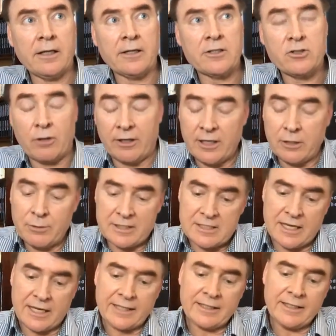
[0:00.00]
so I know
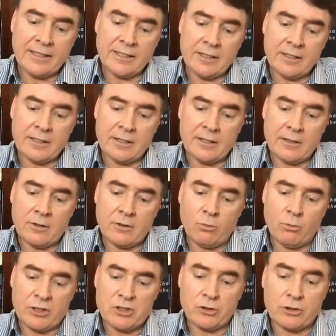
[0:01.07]
exactly
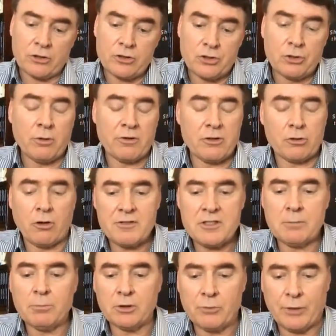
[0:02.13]
what you can do. You can obviously
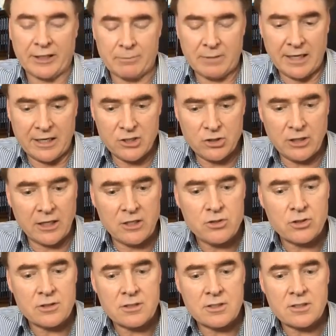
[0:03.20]
build recommendation
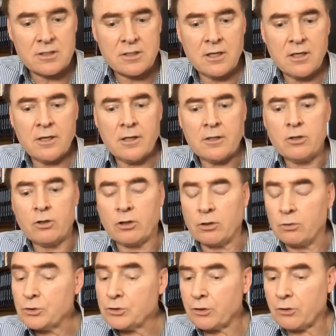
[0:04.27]
engines. You can
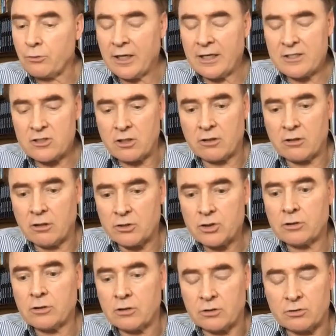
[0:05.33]
also create
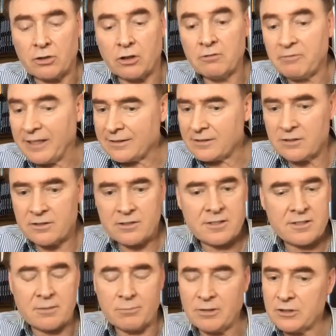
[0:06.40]
psychological control vectors,
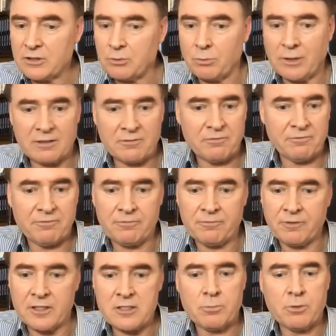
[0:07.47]
similar to what
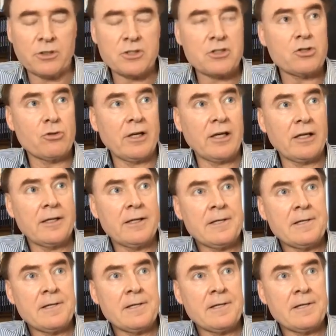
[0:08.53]
Facebook is doing.